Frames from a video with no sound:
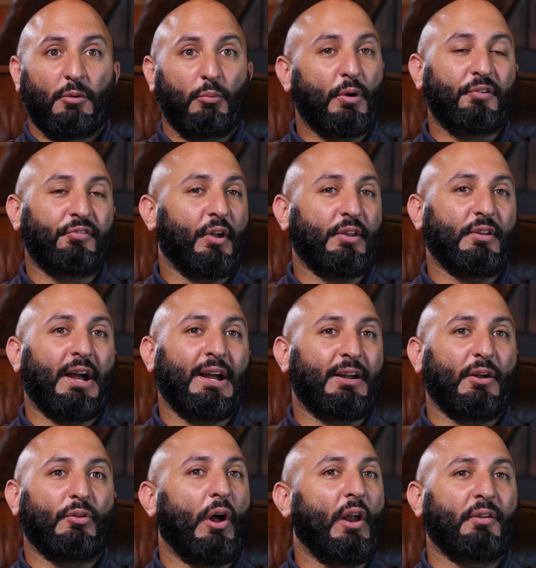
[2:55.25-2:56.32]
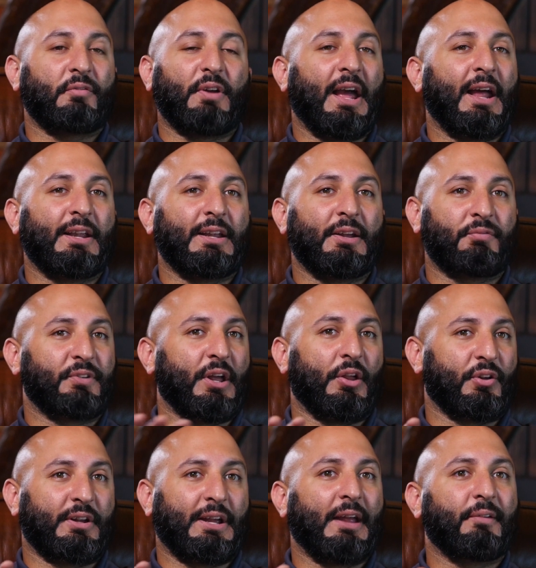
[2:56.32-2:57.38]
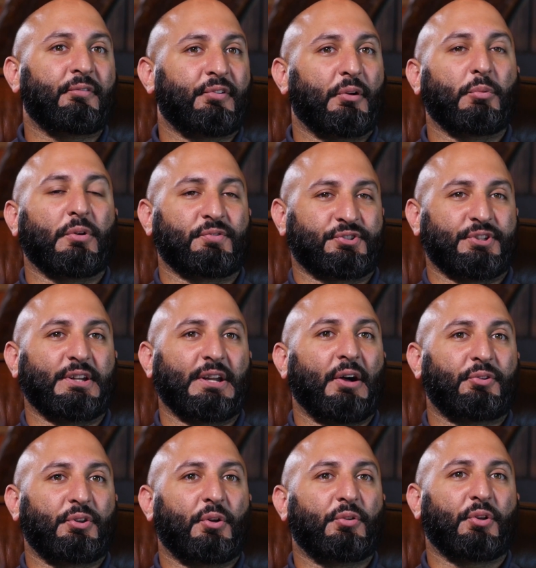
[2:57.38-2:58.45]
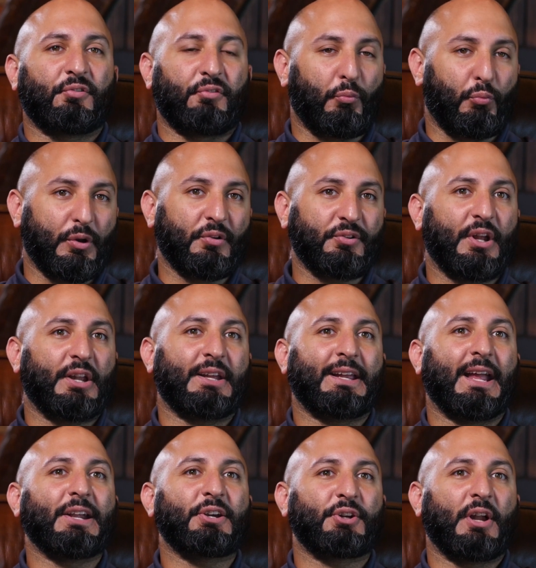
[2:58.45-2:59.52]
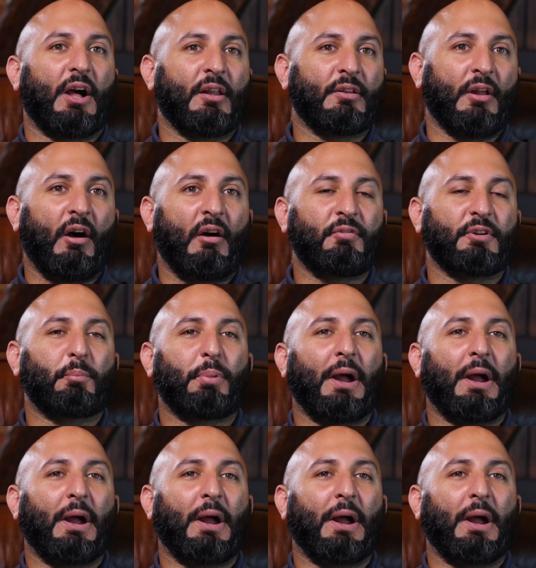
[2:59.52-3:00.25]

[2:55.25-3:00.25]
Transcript: was unlike a lot of any of the other games that we've seen out there. There's a real dedication, a love, and a